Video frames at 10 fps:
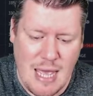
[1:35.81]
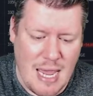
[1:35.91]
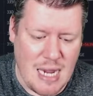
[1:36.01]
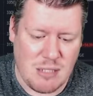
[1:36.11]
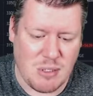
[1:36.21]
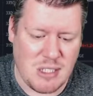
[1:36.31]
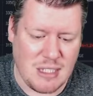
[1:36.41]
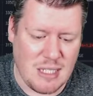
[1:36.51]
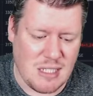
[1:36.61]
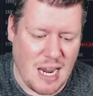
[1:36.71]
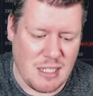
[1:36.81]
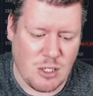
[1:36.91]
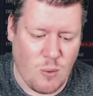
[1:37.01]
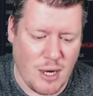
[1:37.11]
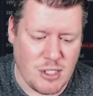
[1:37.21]
is we're seeing this nice
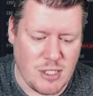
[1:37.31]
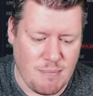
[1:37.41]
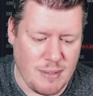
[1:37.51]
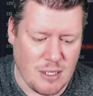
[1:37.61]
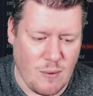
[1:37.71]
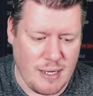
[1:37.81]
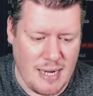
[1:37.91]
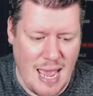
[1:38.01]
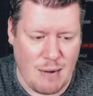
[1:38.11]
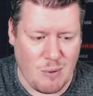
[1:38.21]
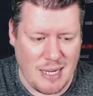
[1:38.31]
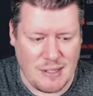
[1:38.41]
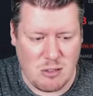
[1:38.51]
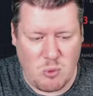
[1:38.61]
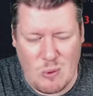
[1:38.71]
correction that Bitcoin had. We got
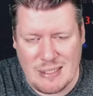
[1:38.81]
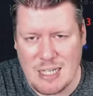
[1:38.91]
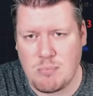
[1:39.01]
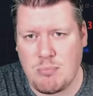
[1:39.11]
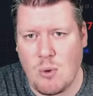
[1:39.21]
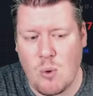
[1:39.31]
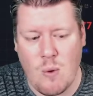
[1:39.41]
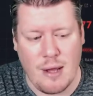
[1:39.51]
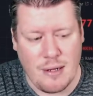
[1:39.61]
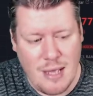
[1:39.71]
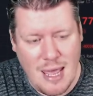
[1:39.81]
this really nice bull run.